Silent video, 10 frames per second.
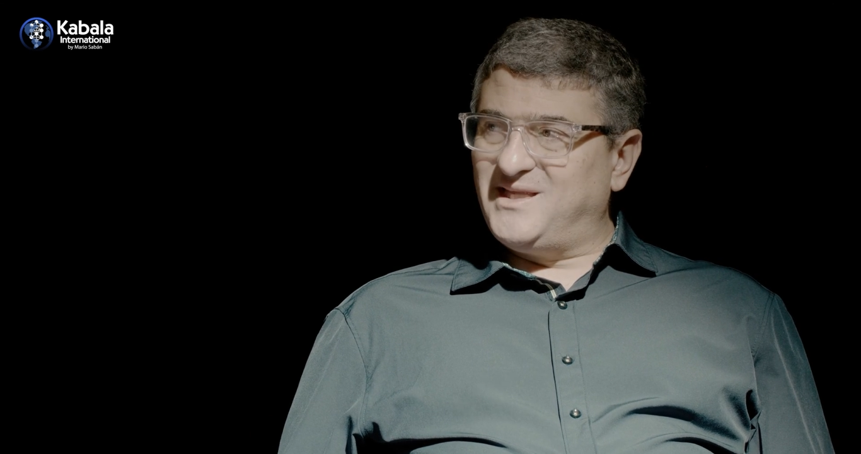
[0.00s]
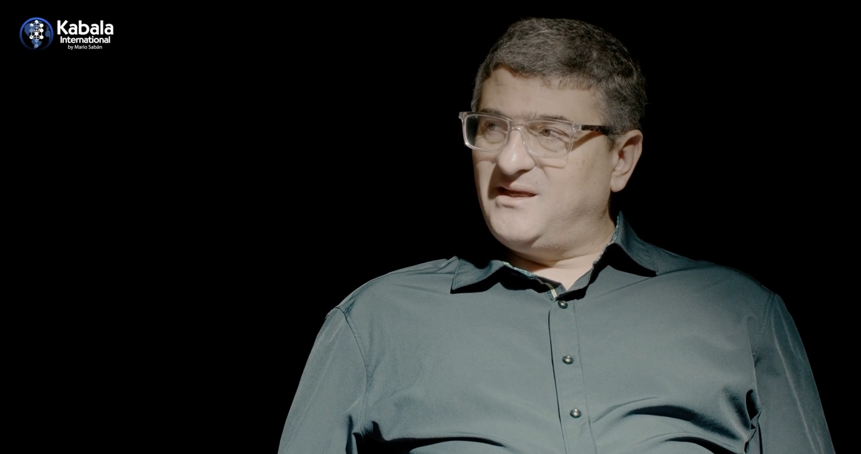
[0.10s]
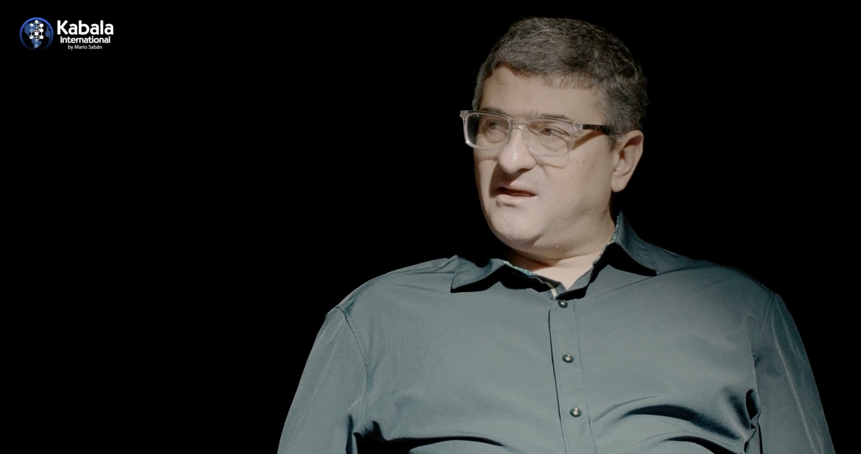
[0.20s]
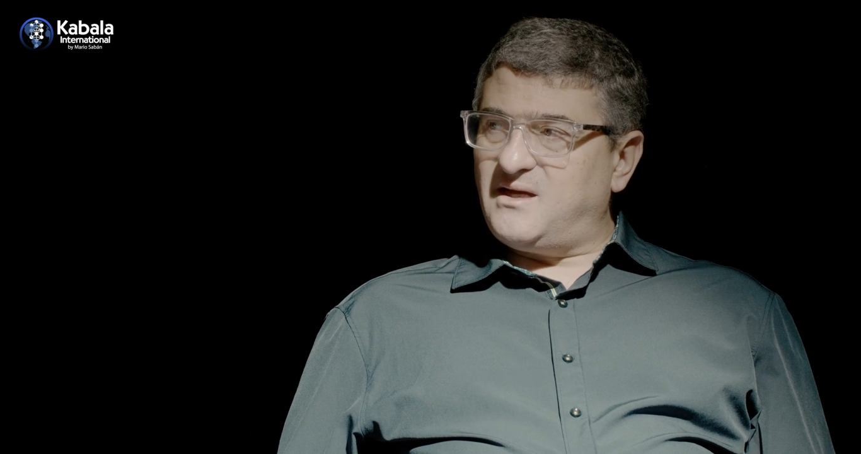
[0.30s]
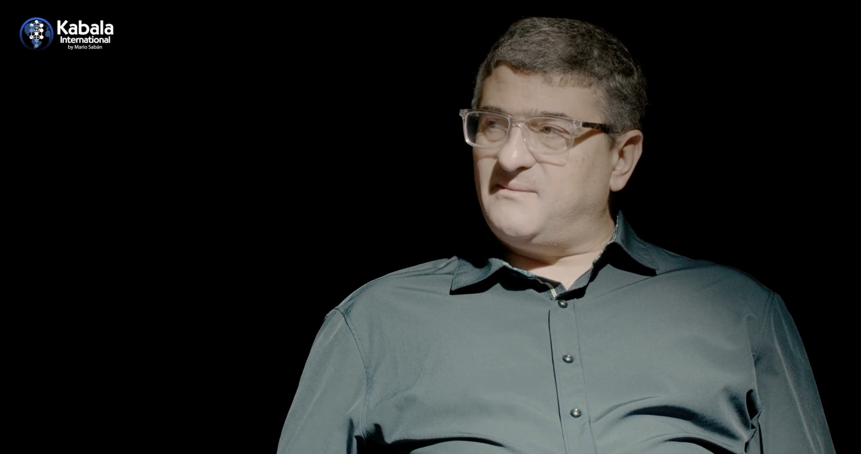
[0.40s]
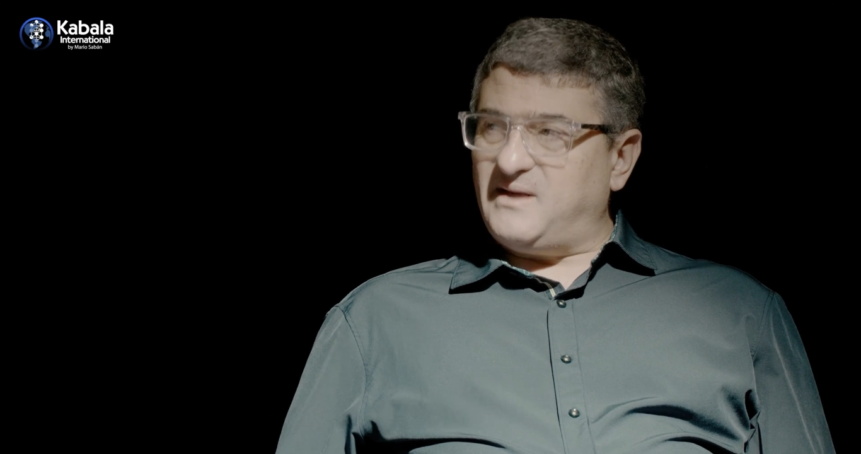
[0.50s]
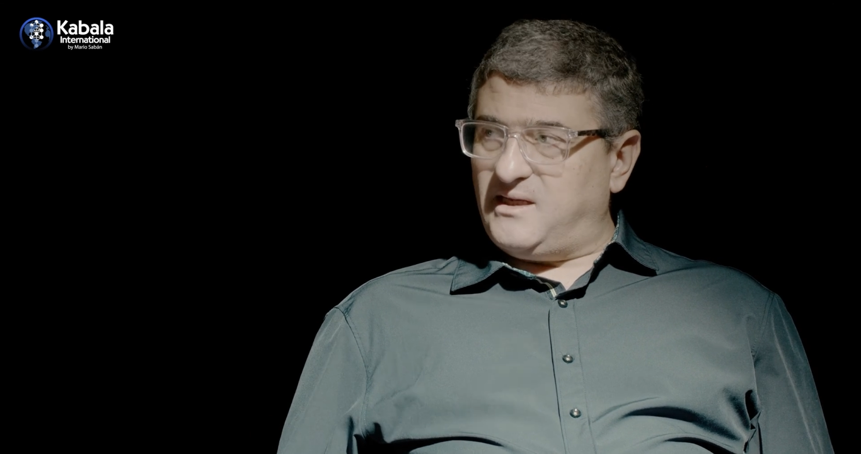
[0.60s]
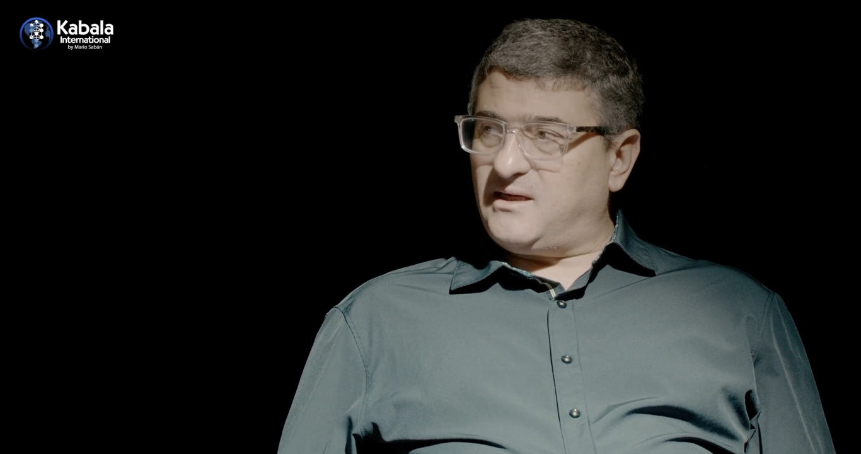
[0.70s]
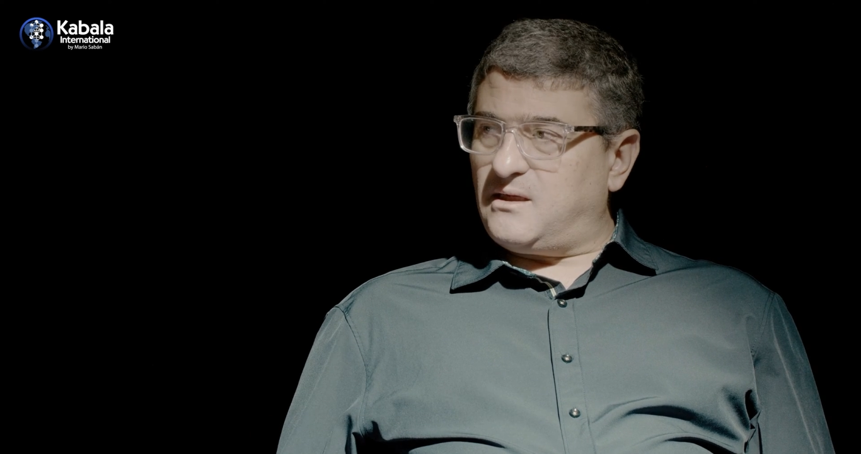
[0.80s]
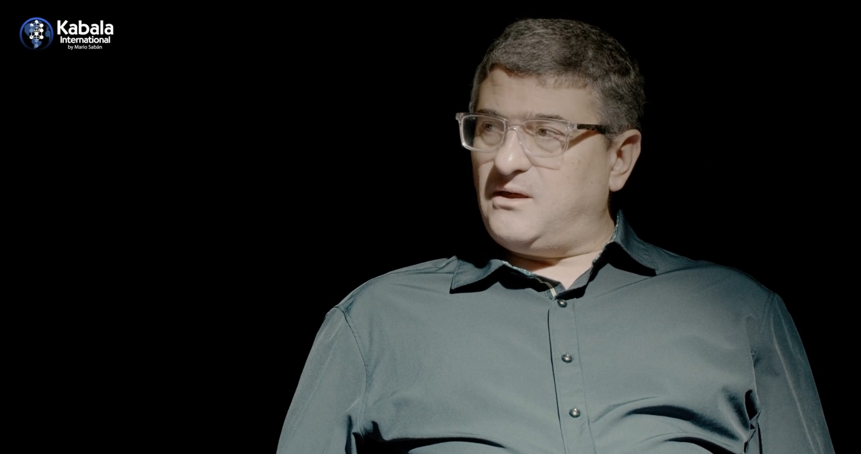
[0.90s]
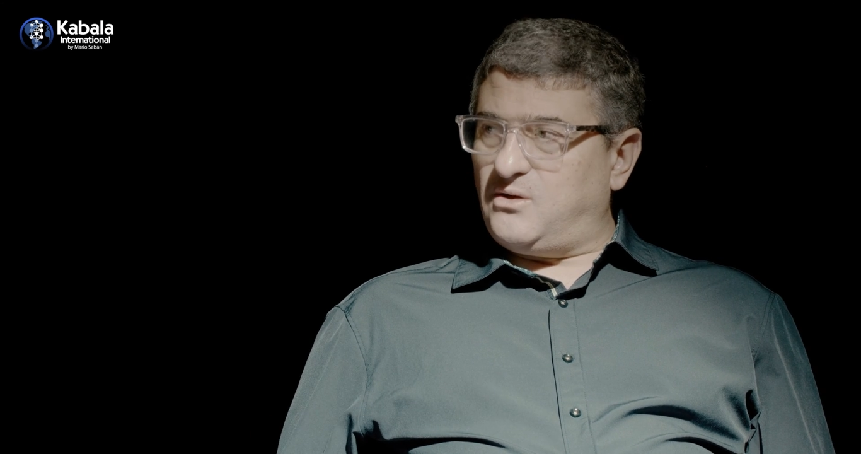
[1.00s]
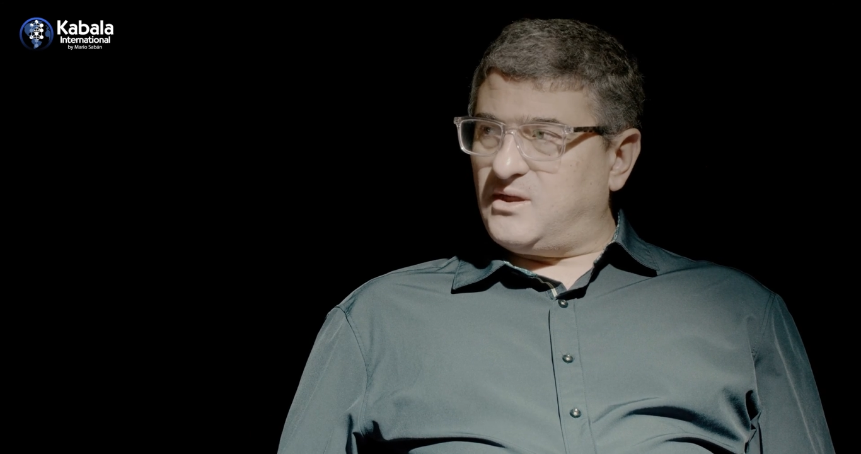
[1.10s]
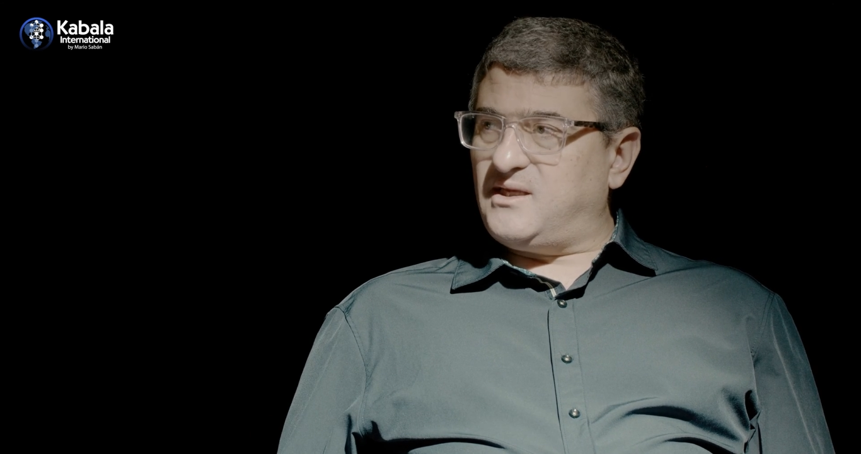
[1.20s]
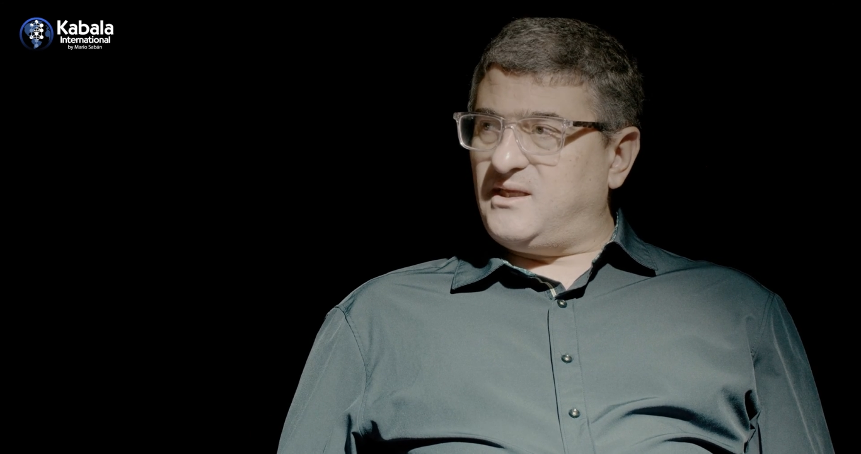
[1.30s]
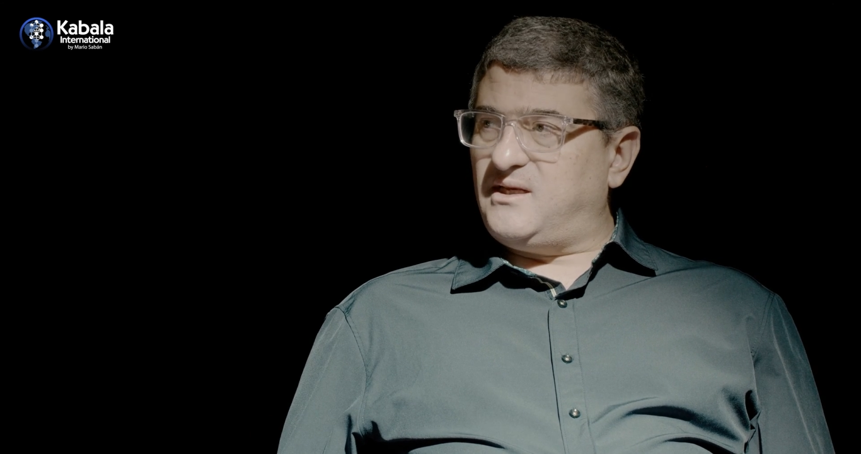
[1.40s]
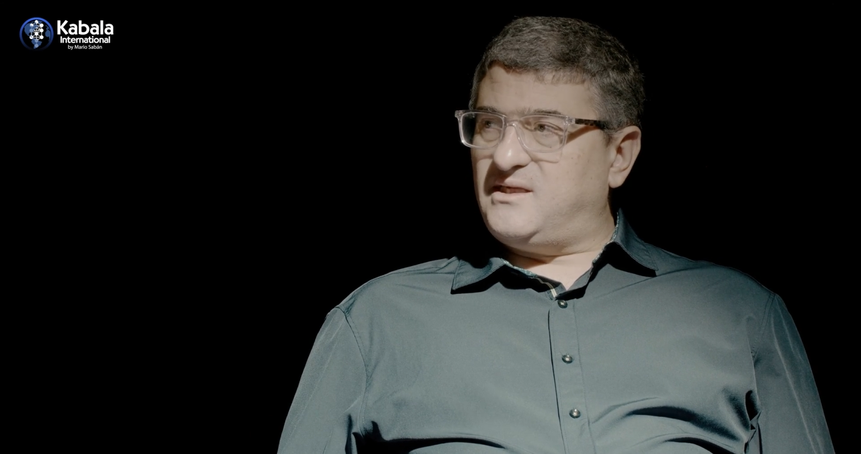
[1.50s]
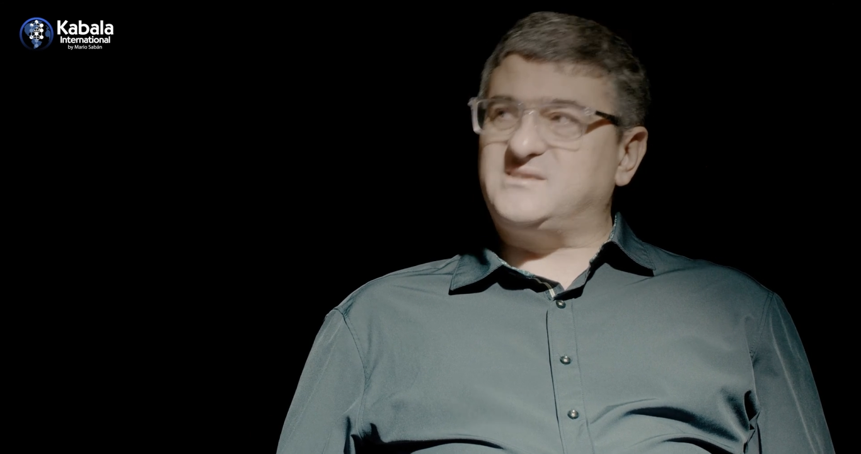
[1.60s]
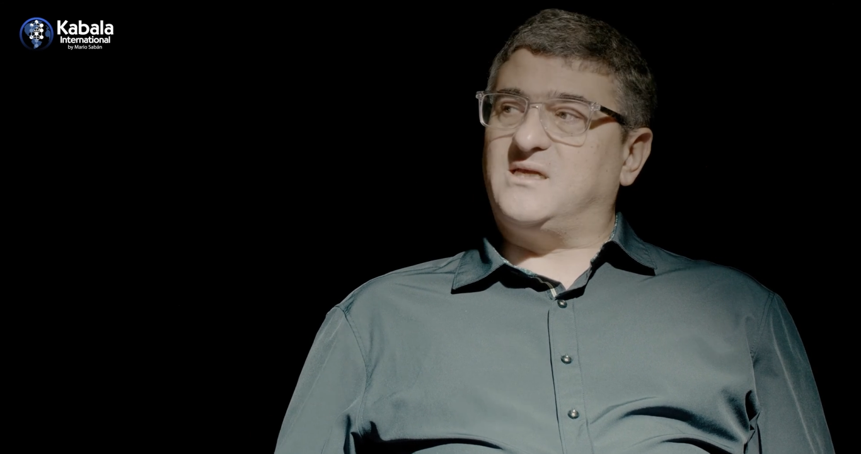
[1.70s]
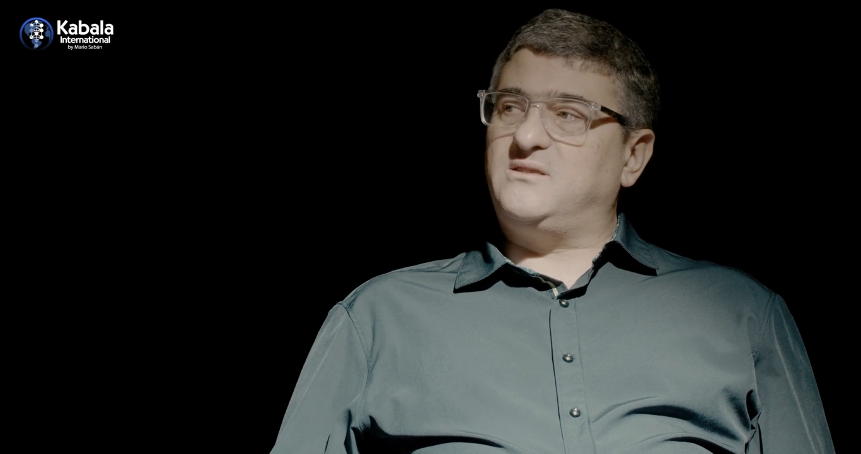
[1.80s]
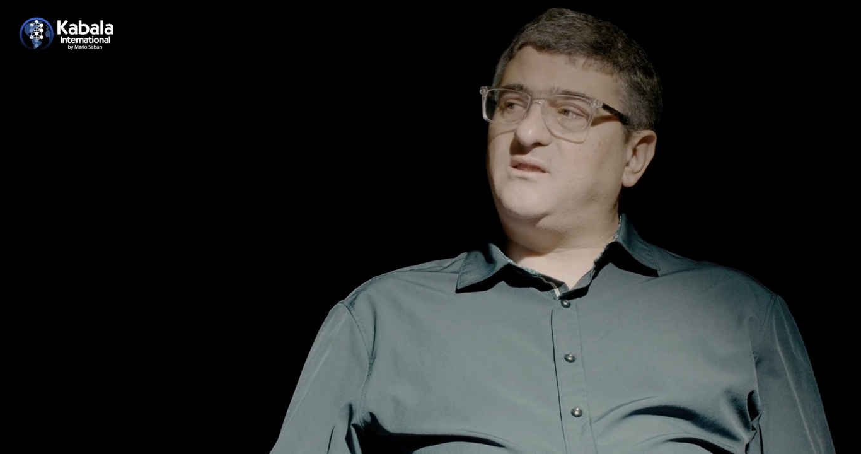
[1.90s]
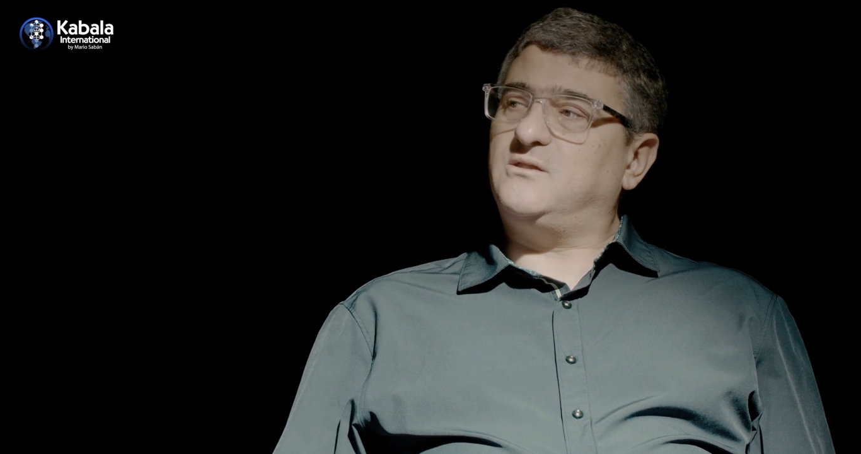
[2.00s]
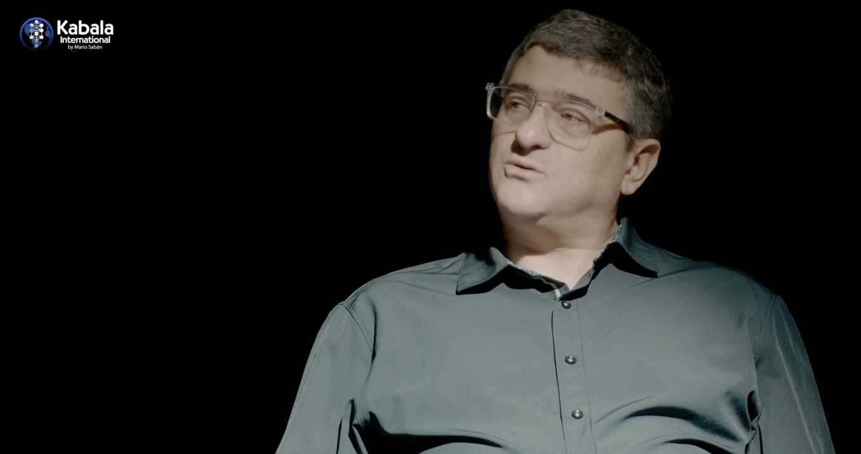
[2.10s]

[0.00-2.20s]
no cause, Amalek wants to